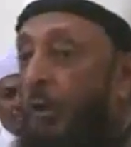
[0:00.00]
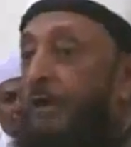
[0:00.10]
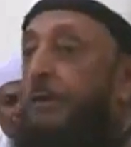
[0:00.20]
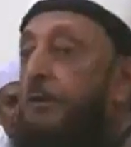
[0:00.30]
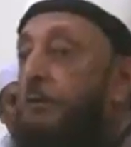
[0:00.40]

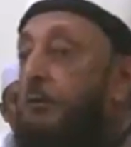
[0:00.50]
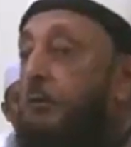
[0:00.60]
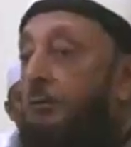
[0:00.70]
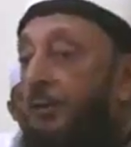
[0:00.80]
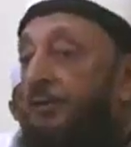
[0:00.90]
When you
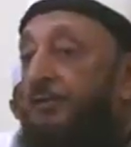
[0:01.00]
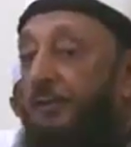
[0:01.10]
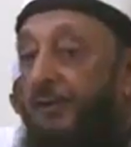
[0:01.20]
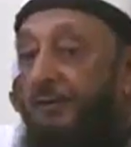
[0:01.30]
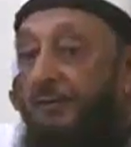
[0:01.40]
do
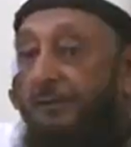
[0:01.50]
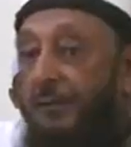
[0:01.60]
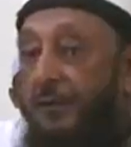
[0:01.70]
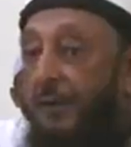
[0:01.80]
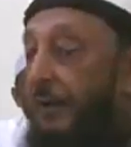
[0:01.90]
business,
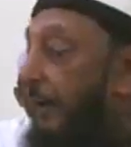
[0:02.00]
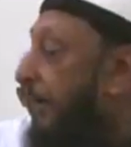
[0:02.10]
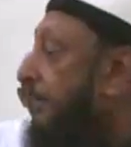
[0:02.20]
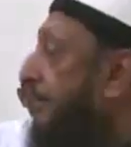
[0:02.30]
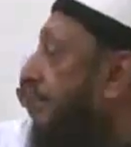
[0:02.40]
then
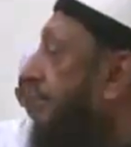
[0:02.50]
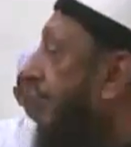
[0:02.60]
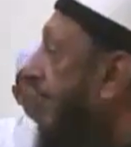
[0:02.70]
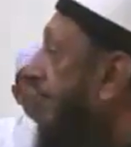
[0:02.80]
Allah can